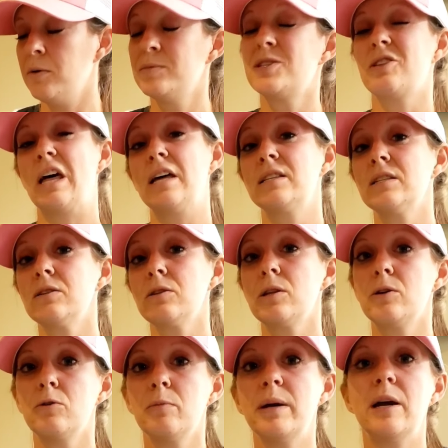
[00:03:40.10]
So that's a
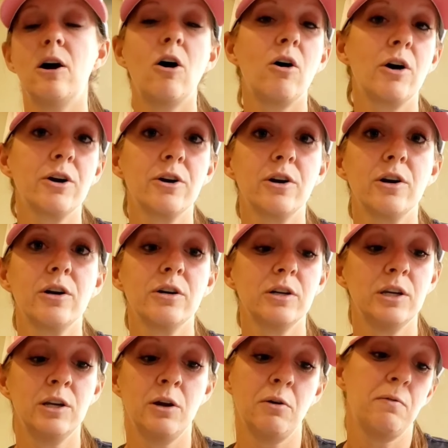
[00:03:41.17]
little bit harder.
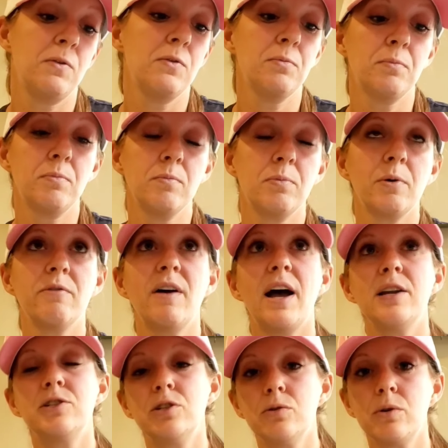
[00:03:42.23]
You know, if you
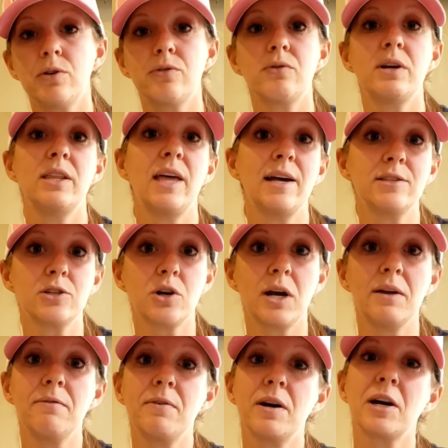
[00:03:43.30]
provide 2 or 3, that's
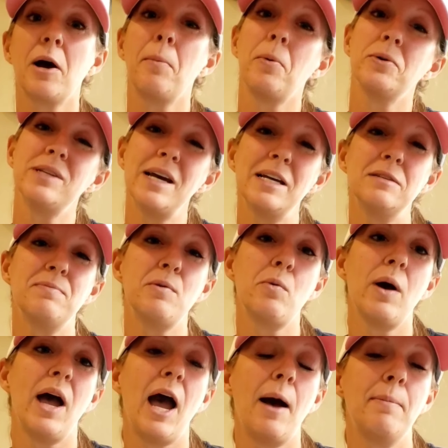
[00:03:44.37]
great for a couple of days, but
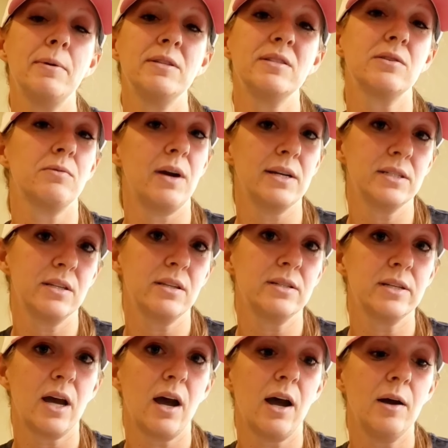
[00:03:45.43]
what happens the rest of the
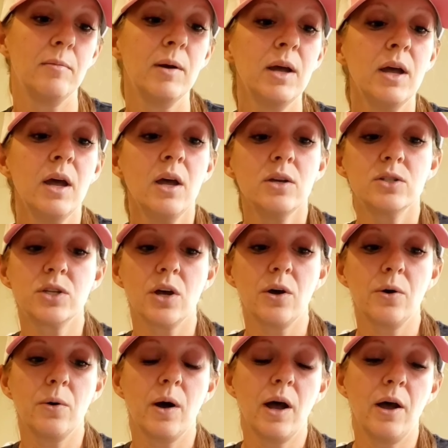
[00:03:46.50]
time?
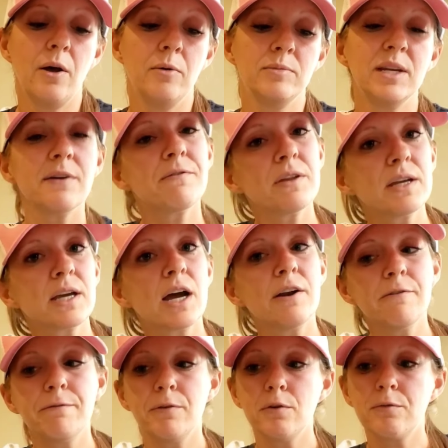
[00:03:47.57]
So definitely kind
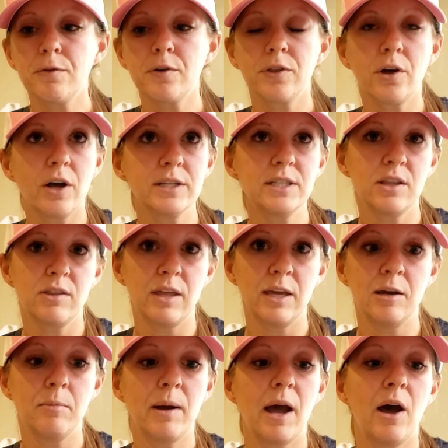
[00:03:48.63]
of food for thought to
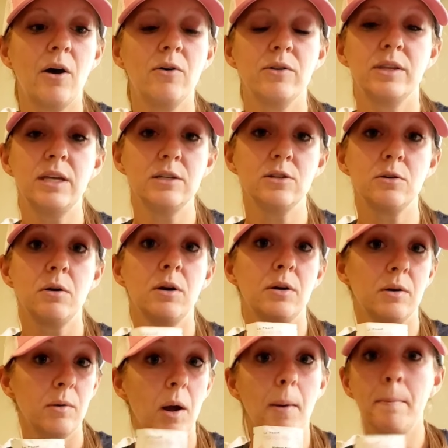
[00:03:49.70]
think about. These
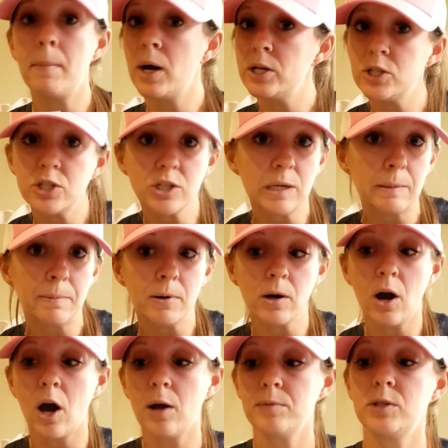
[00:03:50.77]
are a much cheaper
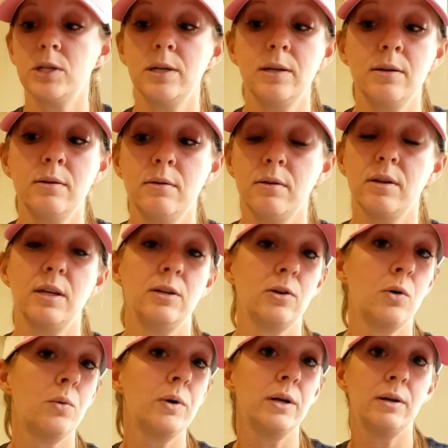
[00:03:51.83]
option than
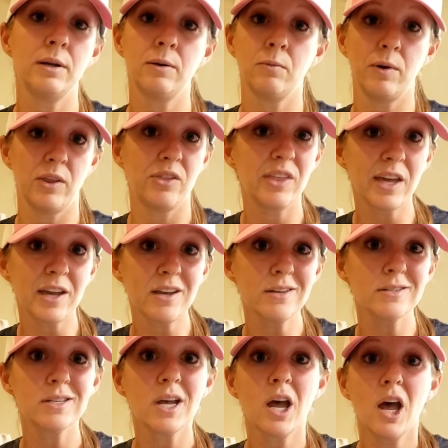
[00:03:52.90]
going with
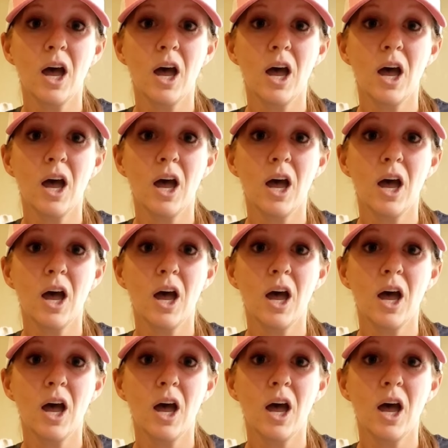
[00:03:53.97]
these.